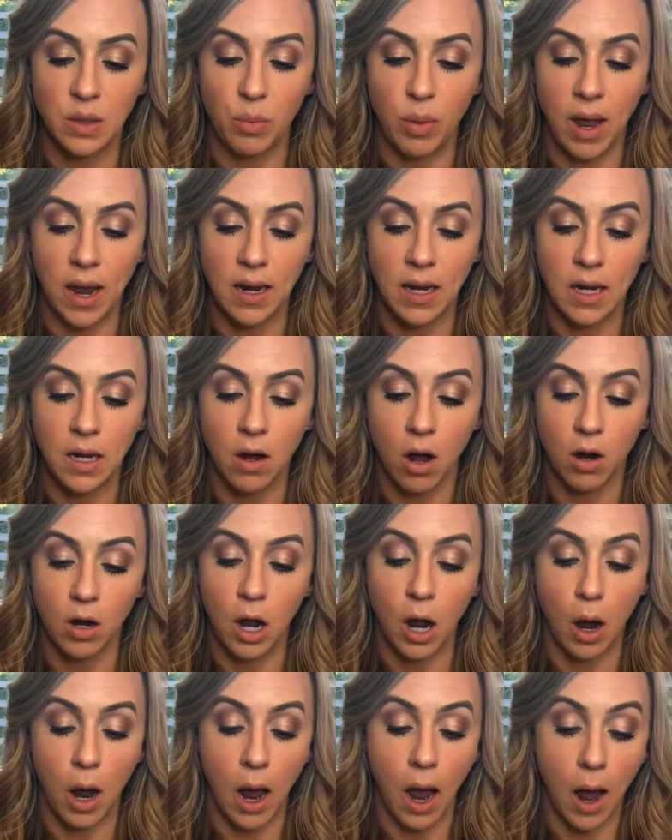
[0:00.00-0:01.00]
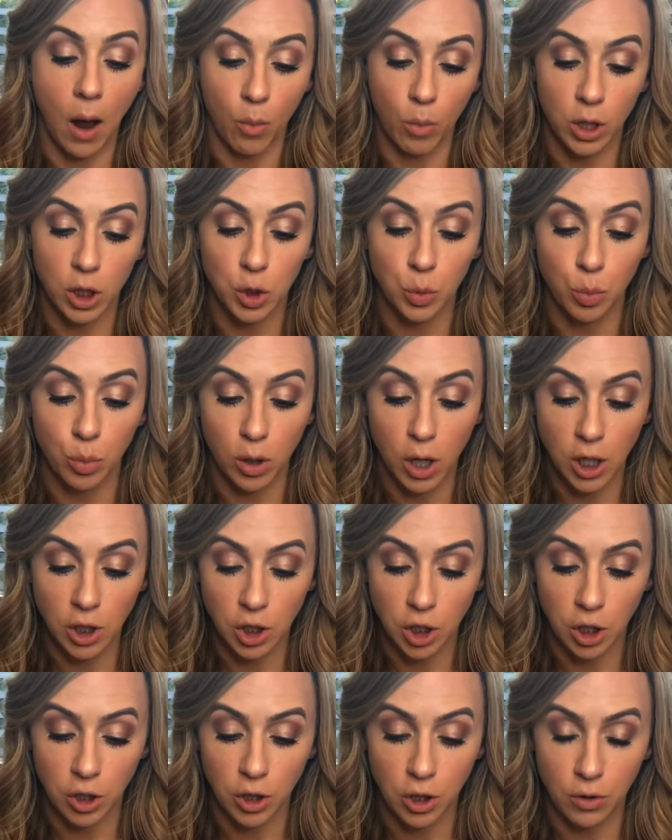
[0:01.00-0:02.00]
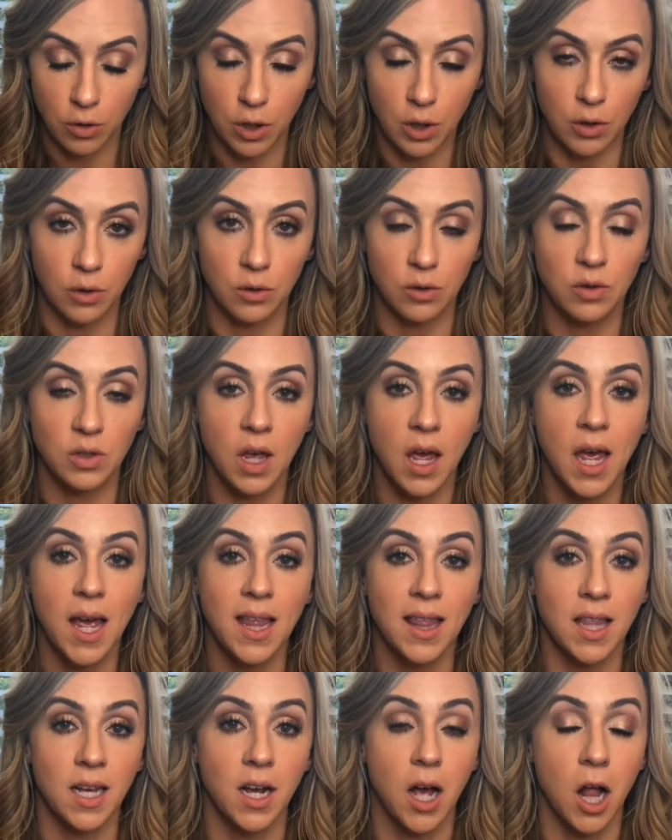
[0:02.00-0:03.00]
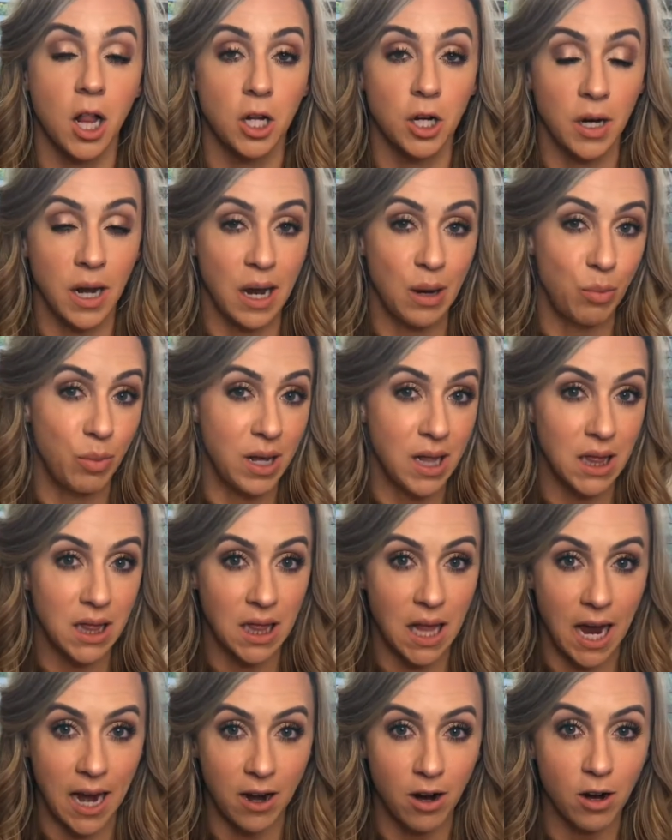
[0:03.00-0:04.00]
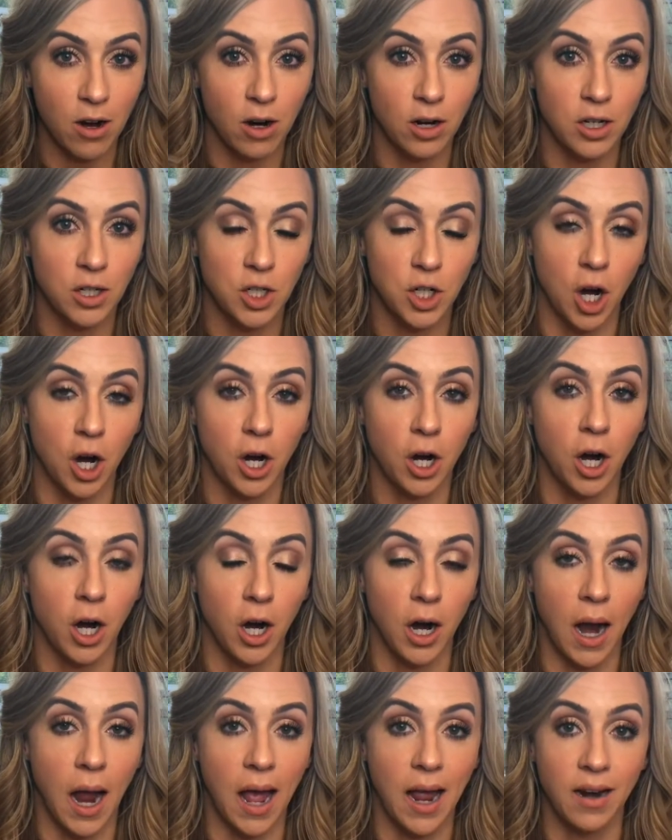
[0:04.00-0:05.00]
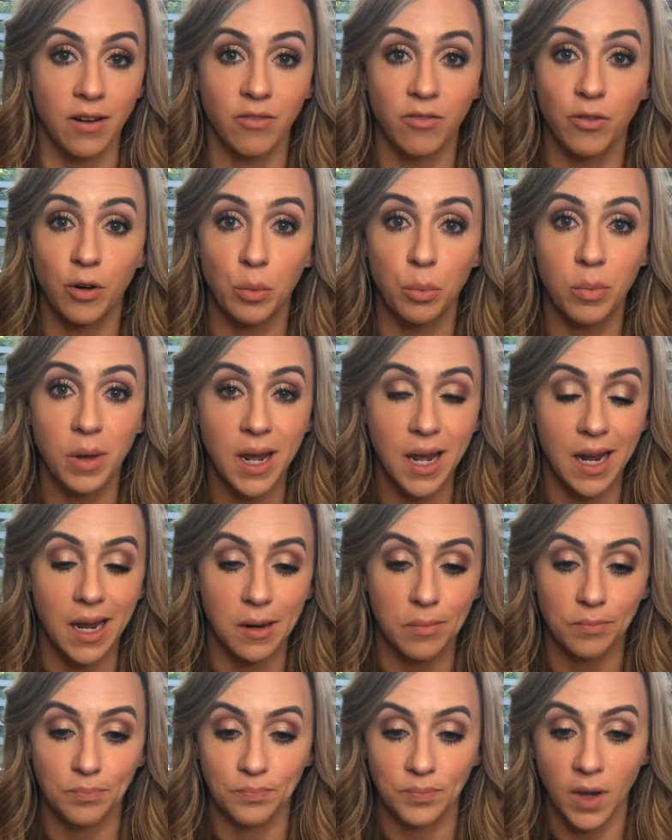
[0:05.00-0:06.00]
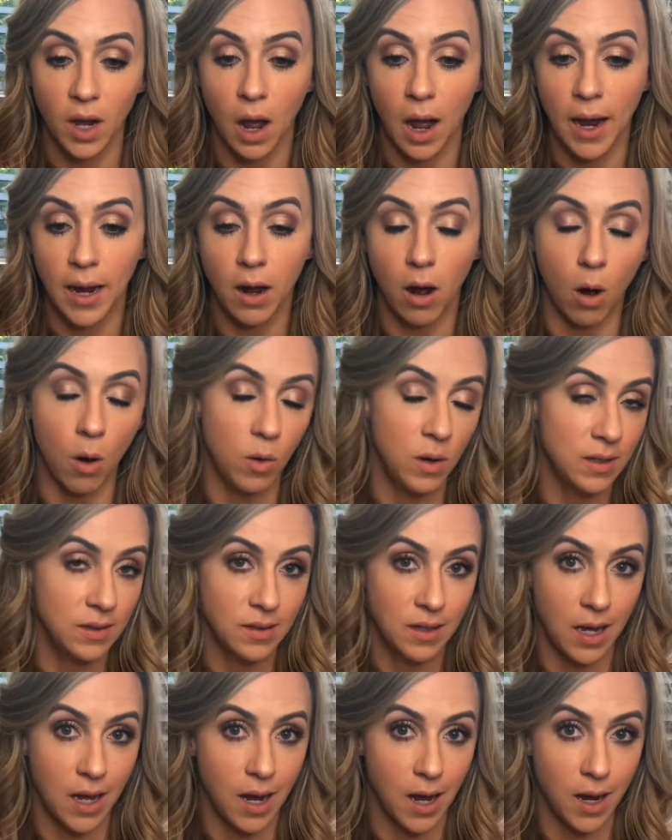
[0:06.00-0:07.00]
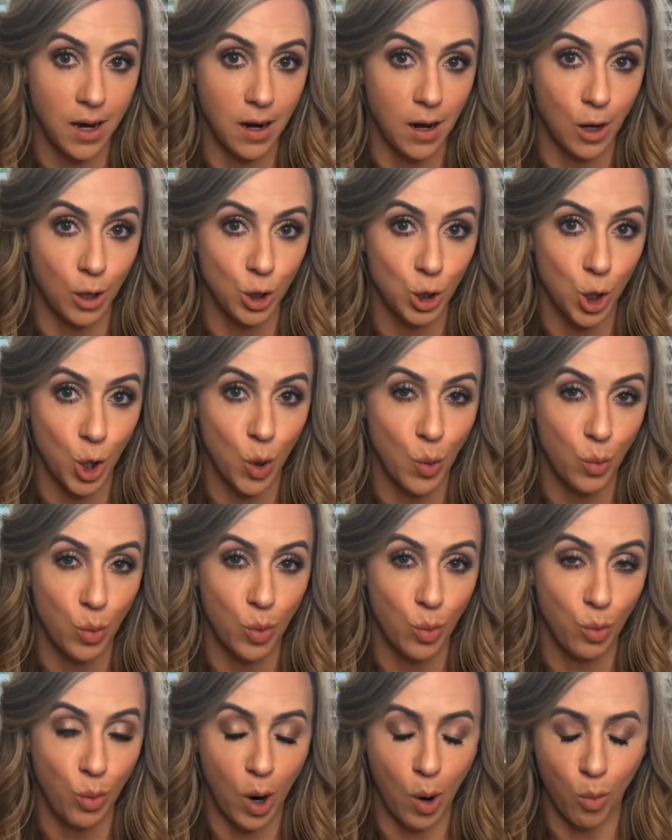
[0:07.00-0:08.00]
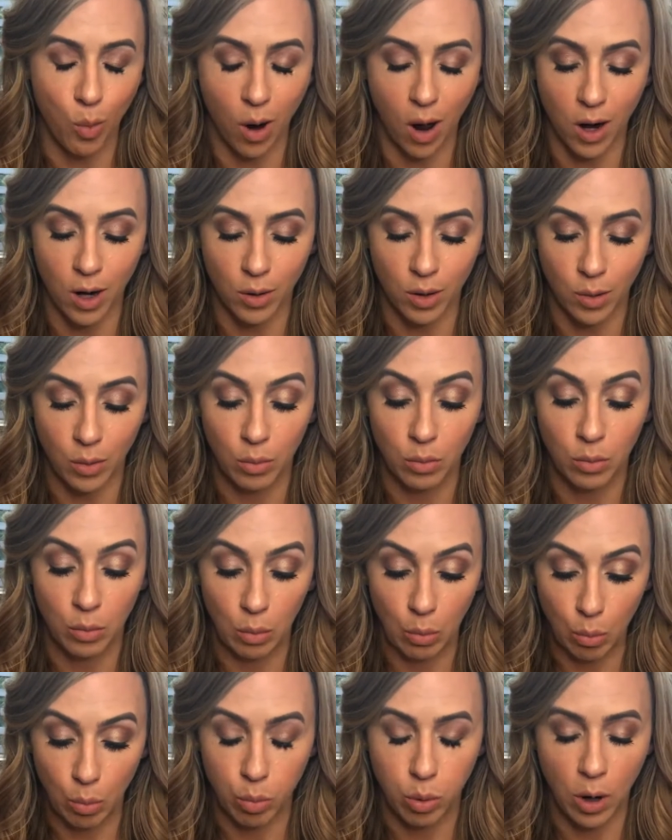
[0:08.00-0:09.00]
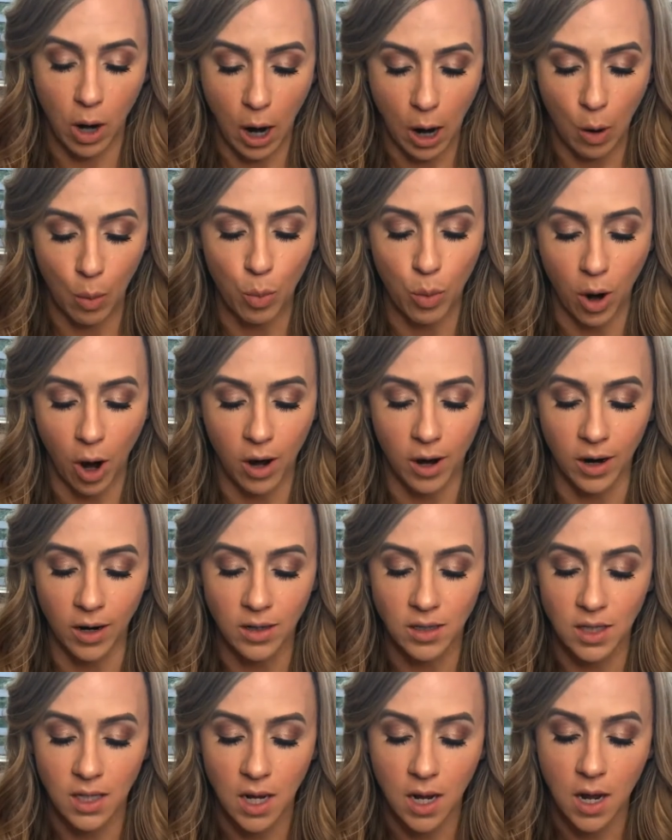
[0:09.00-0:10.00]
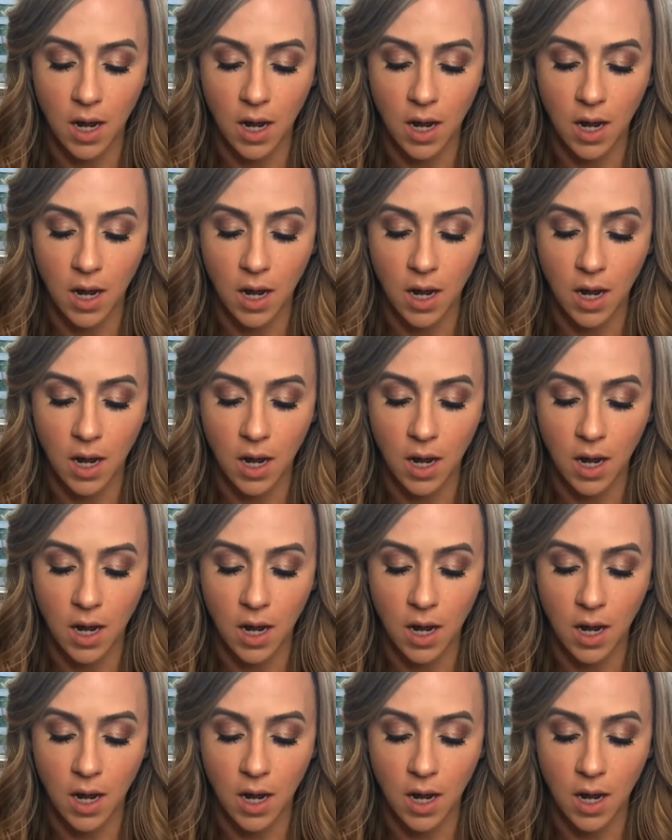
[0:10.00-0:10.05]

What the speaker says: depending on how much pressure you use, the color can be lighter or darker. And for me, I always get a taupe brow product,